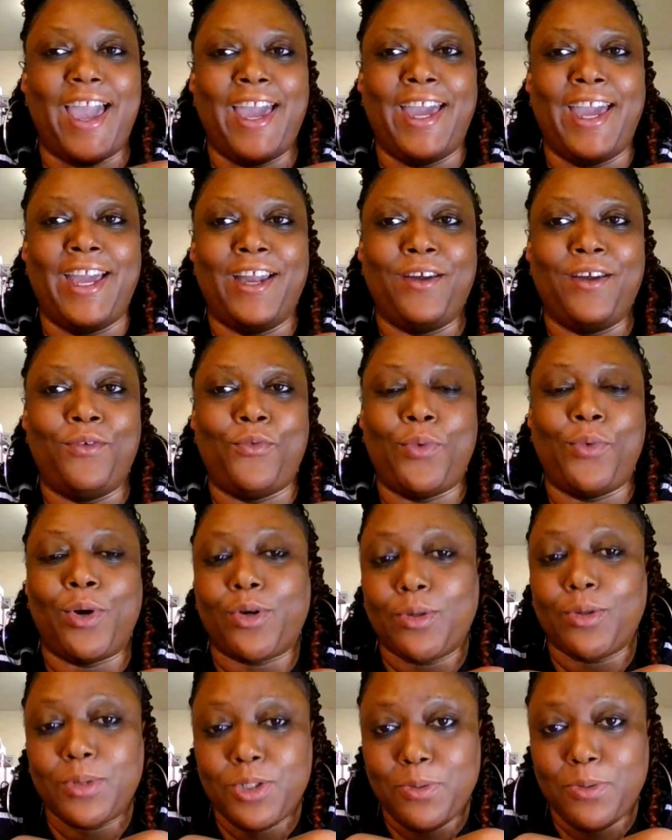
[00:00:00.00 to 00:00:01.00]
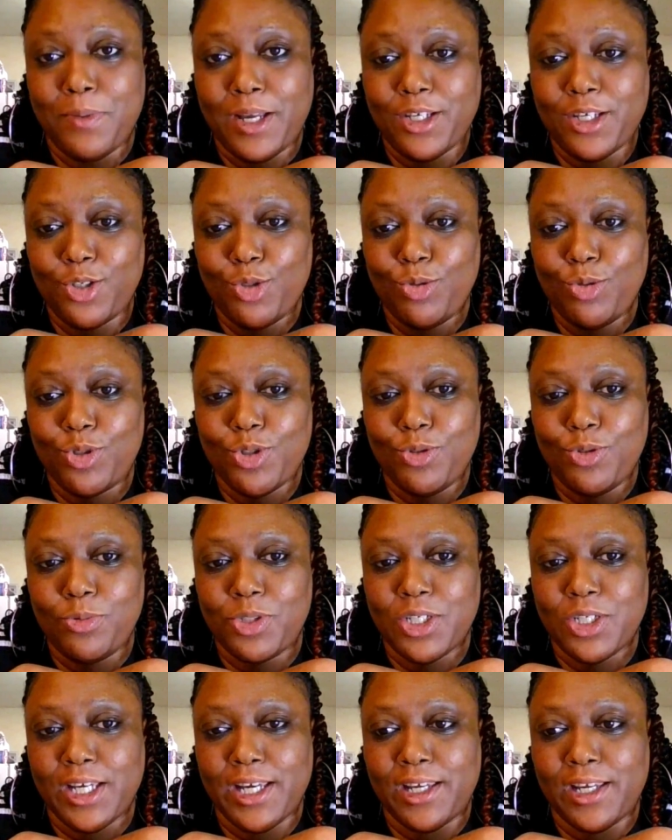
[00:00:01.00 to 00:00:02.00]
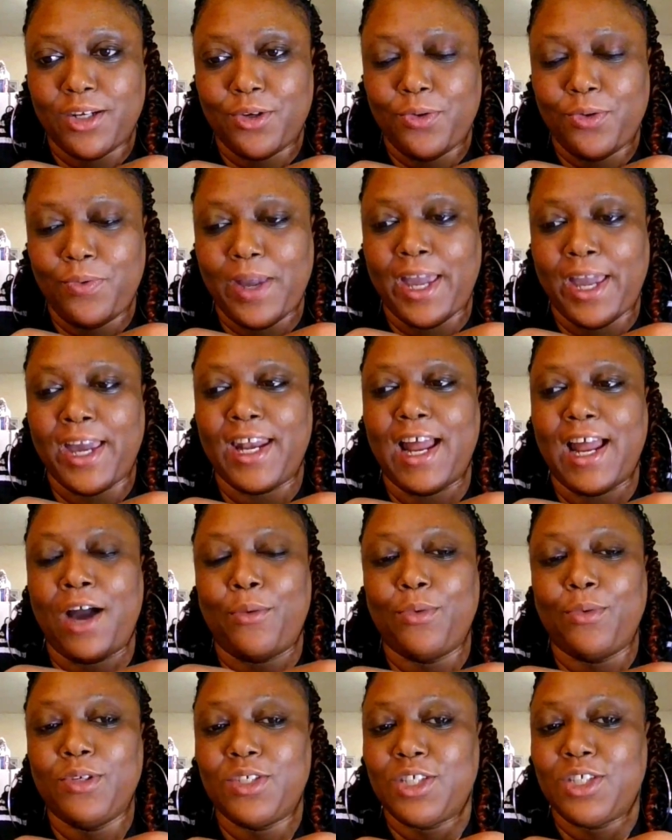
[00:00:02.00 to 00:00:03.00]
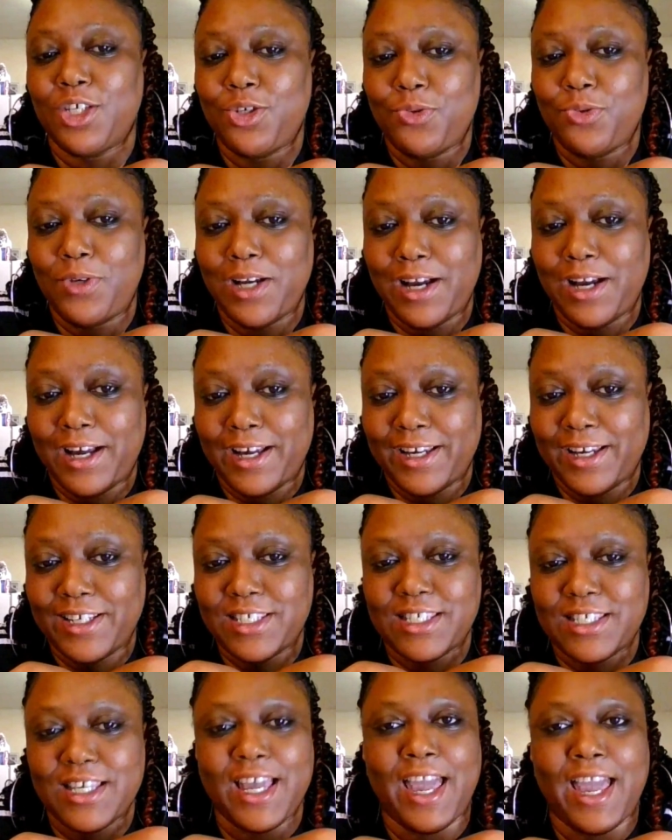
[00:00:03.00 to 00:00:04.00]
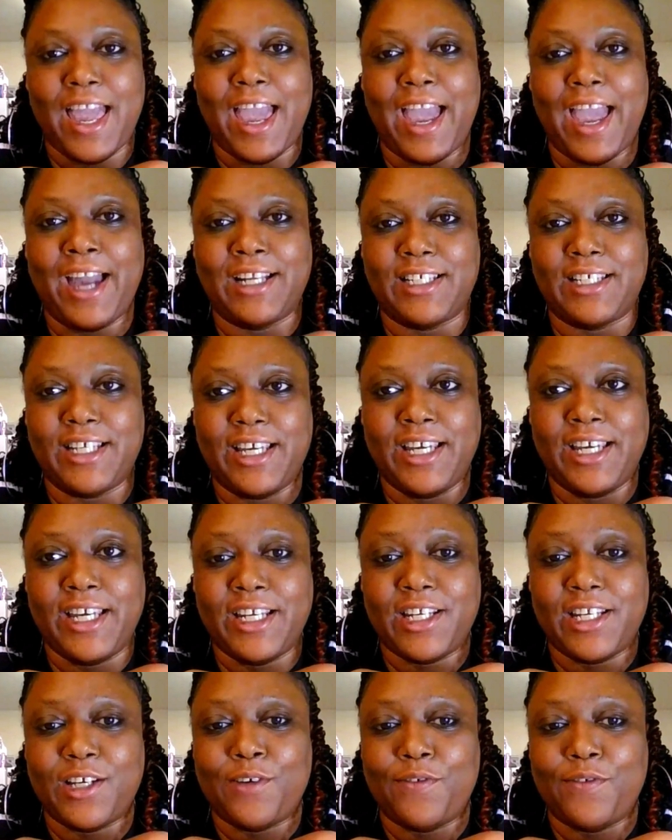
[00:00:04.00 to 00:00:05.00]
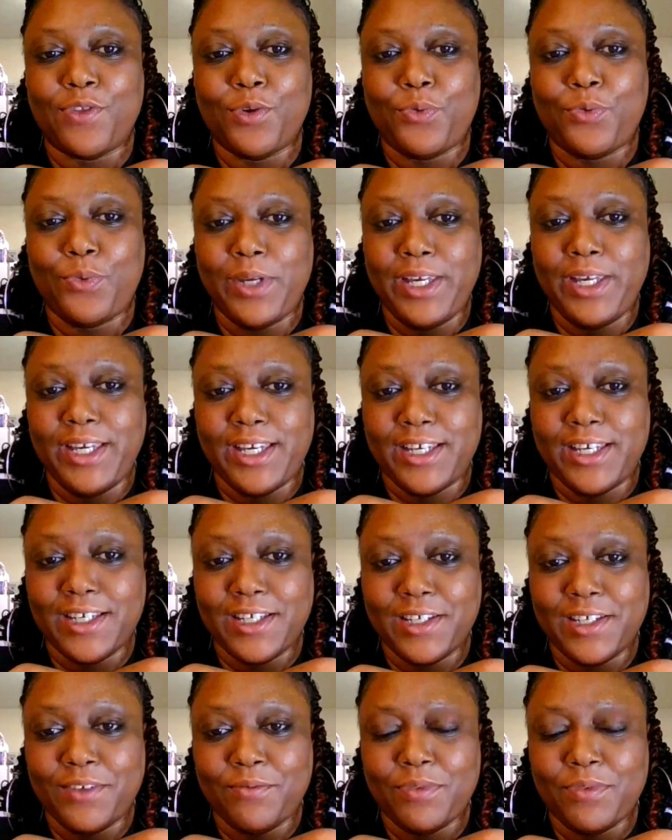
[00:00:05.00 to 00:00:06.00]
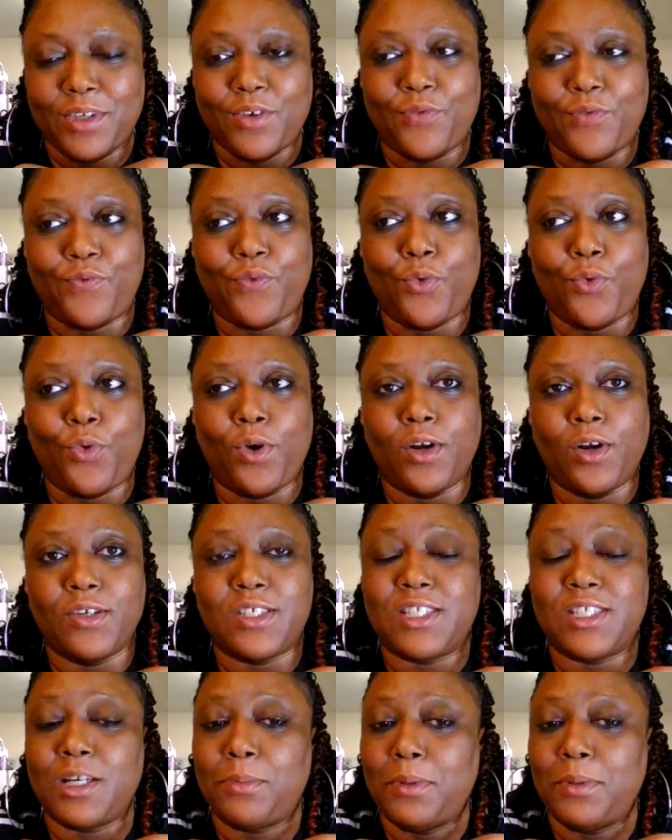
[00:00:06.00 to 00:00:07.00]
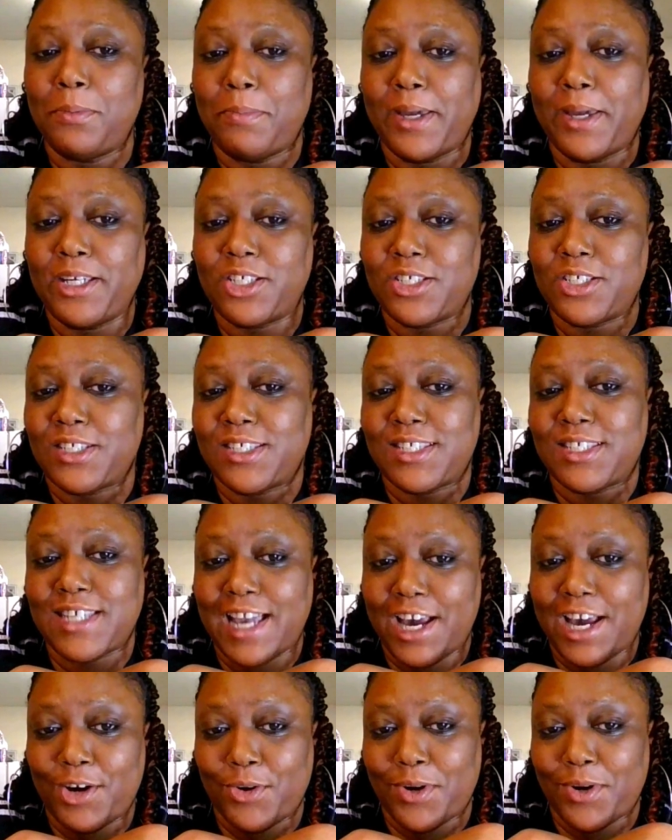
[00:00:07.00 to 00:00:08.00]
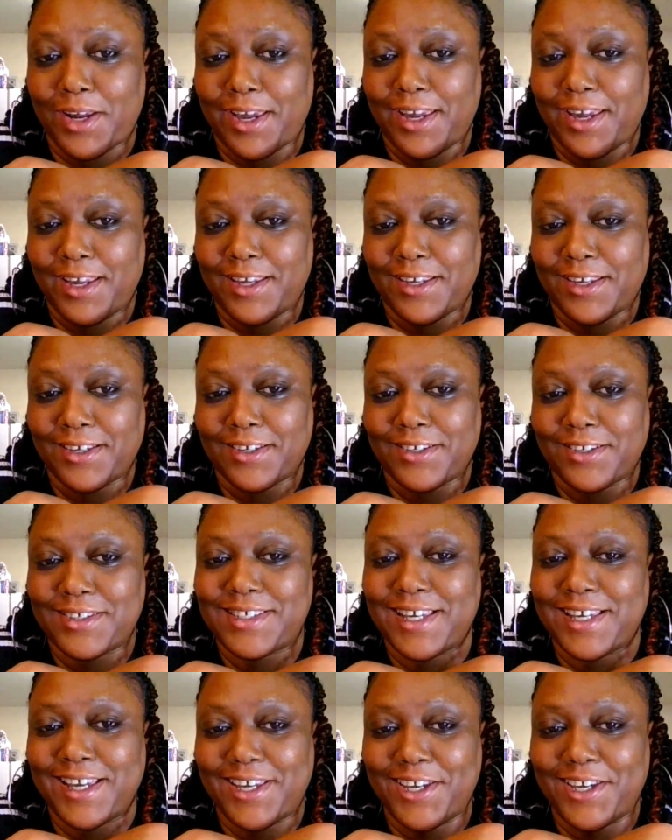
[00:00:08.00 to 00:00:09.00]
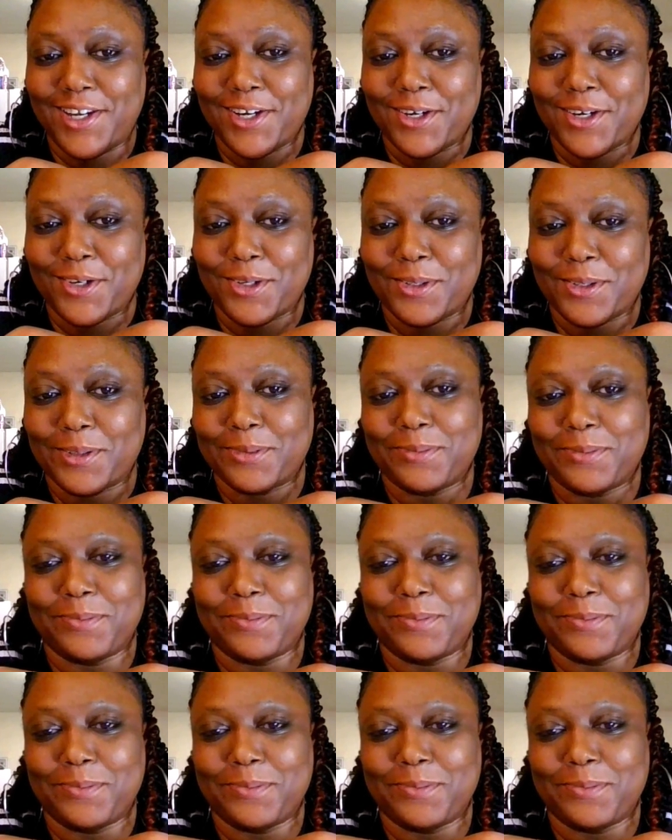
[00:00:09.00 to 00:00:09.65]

And welcome to my YouTube channel. And I will see you guys at the end of the week for Sublimation Saturday. Take care.